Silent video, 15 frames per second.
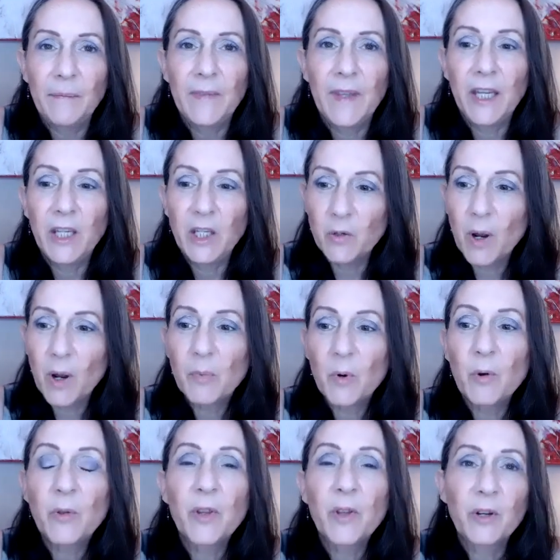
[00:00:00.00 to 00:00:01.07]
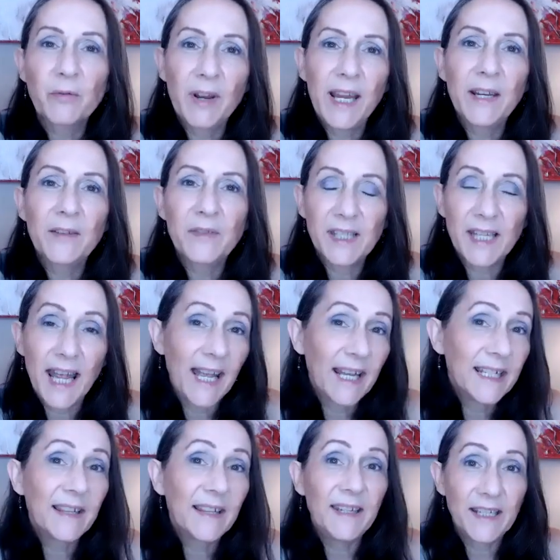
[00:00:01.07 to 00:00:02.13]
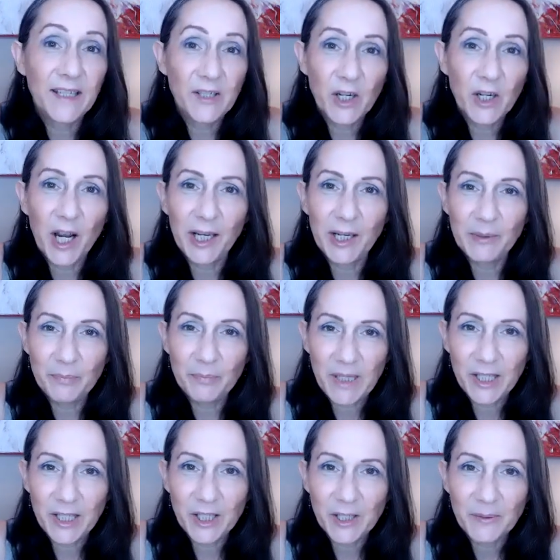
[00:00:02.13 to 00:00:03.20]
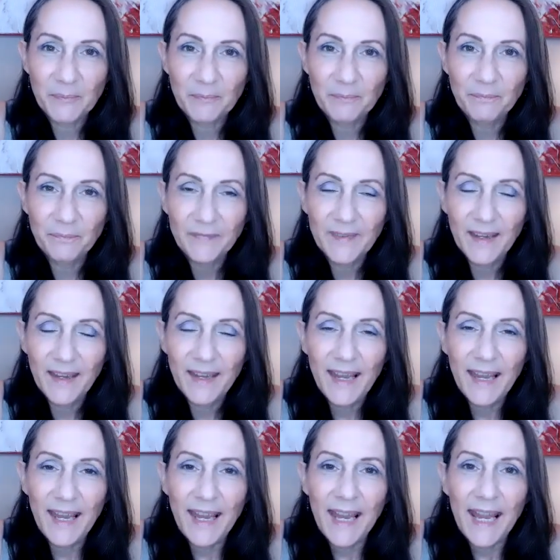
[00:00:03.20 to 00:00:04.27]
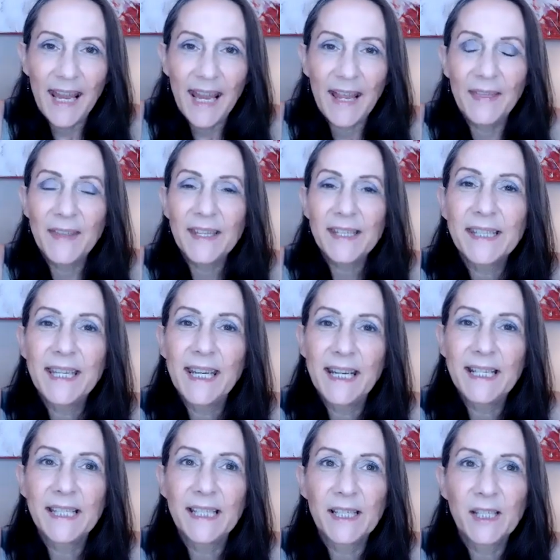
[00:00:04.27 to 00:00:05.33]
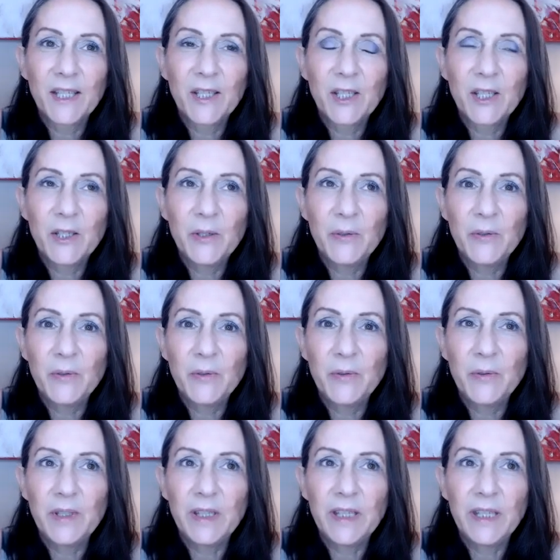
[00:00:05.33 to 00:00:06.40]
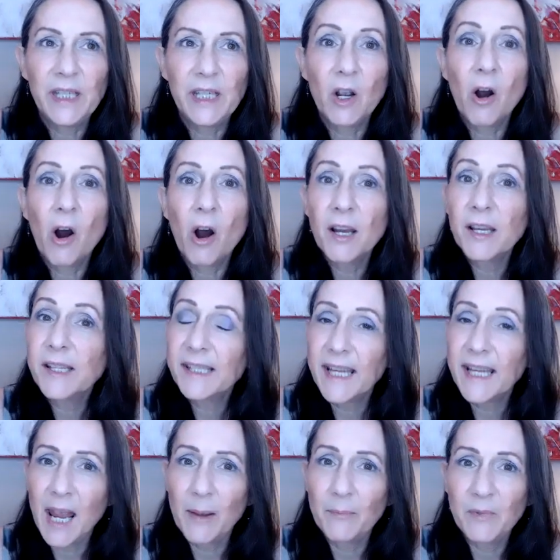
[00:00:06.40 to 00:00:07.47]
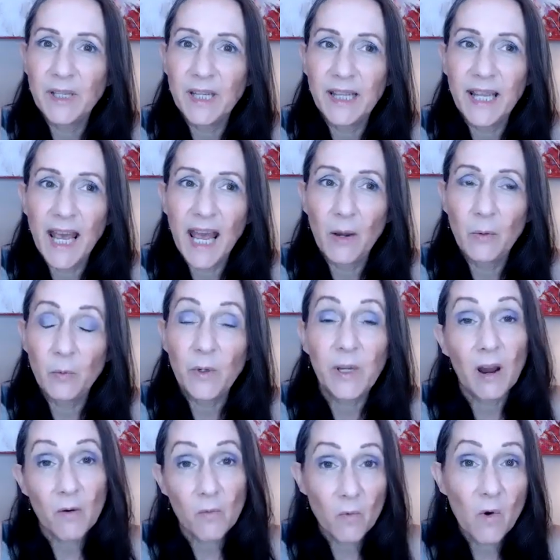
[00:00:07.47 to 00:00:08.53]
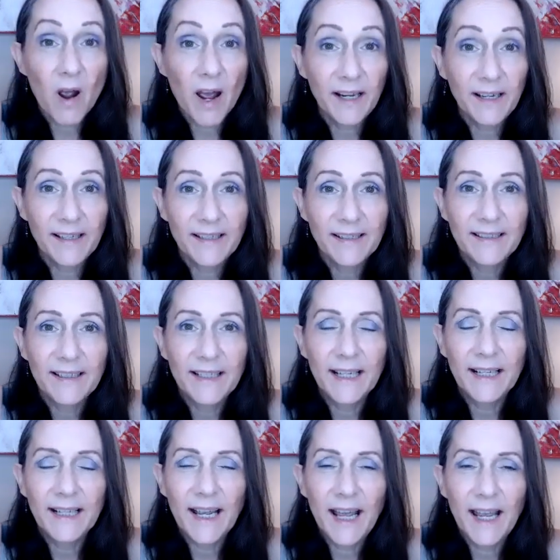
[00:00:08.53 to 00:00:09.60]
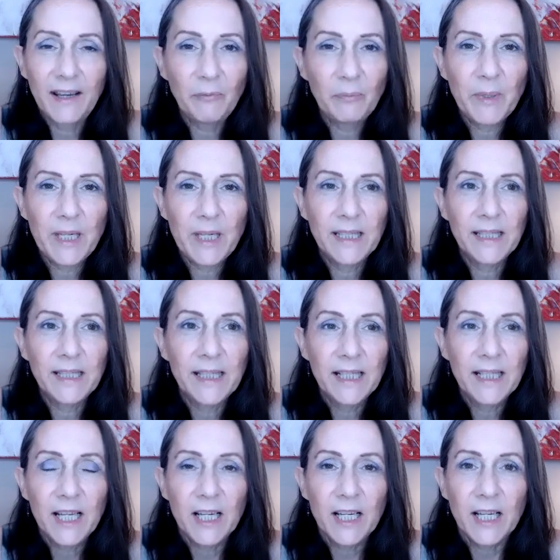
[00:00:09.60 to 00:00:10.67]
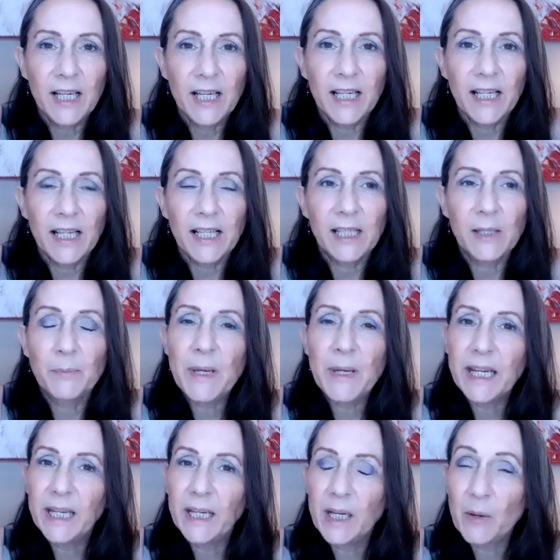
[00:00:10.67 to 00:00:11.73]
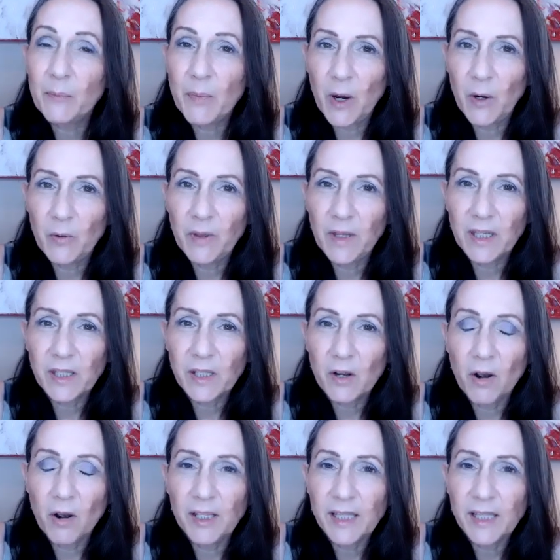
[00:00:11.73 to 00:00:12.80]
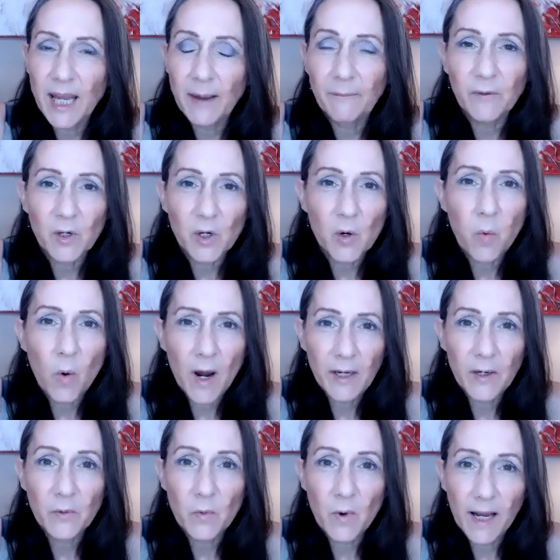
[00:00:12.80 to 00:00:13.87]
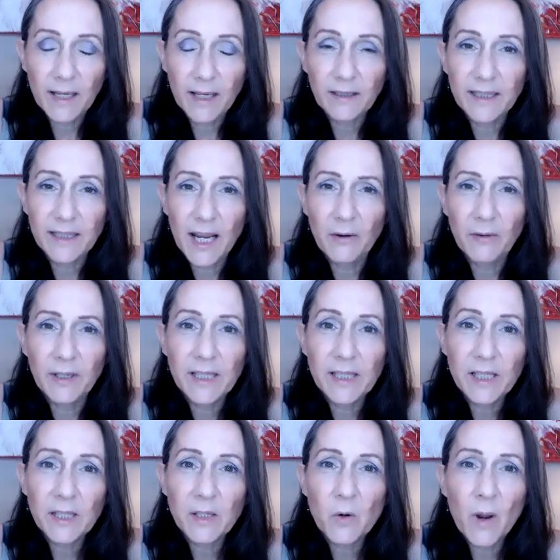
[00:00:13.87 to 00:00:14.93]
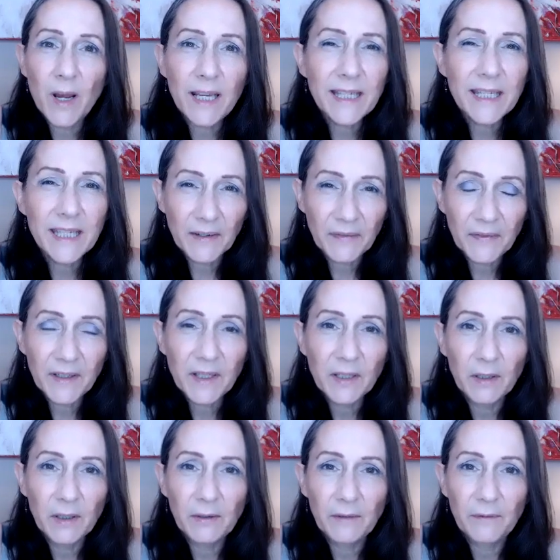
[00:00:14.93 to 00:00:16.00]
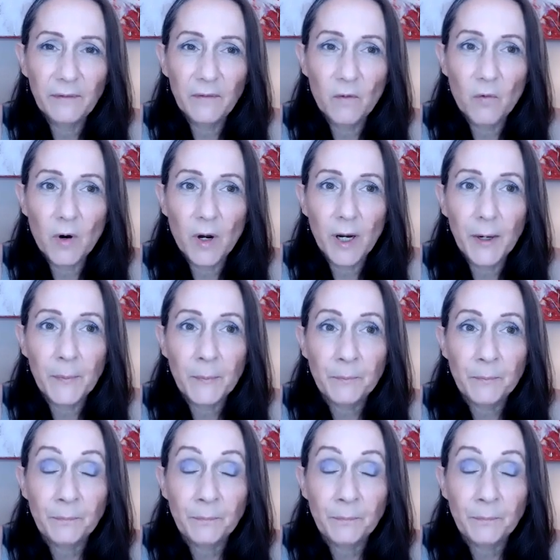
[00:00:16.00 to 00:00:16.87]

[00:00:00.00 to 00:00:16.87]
that you are both the grain of sand and the entire beach. And takes us to the concept that we are one. And I've been speaking about this concept for quite a while now, and it's quite difficult for